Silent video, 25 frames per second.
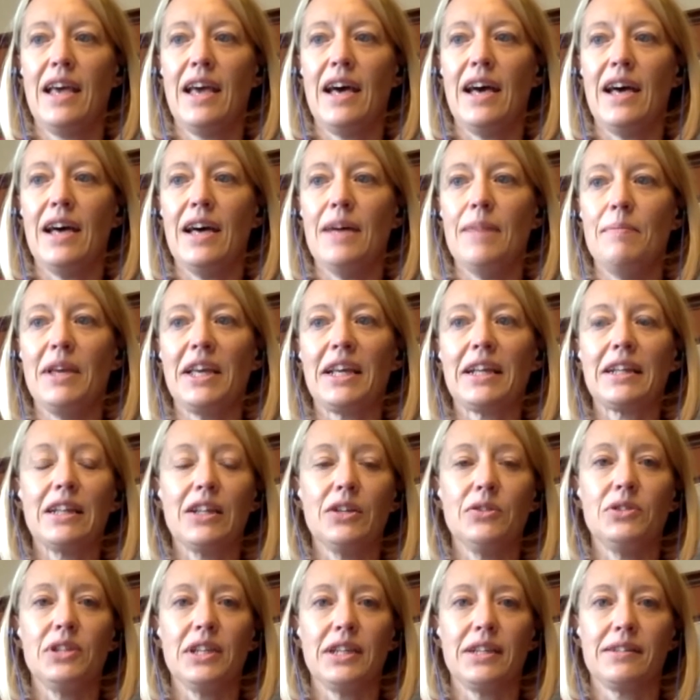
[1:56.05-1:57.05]

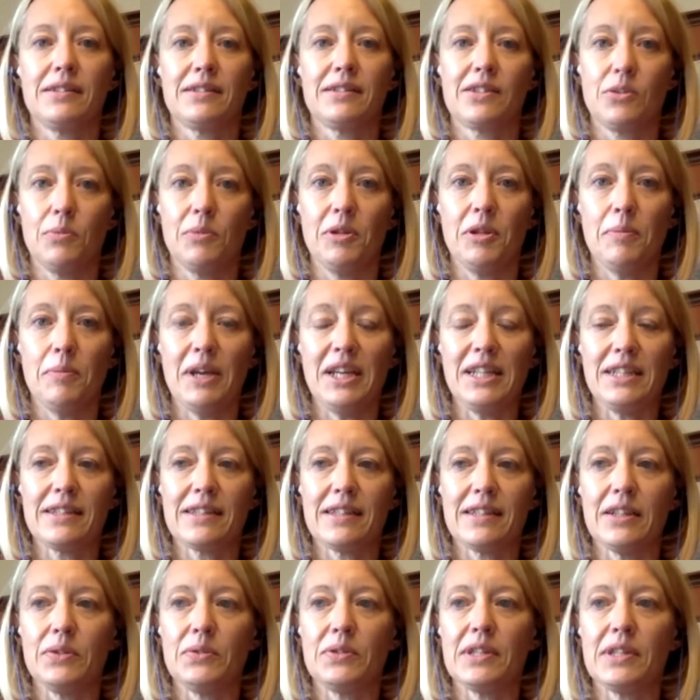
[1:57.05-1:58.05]
including some of the main
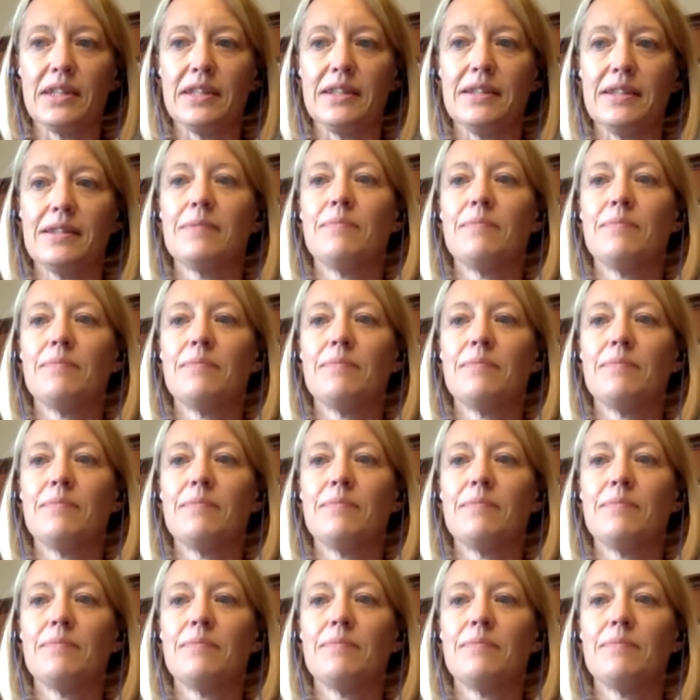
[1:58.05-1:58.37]
sluices.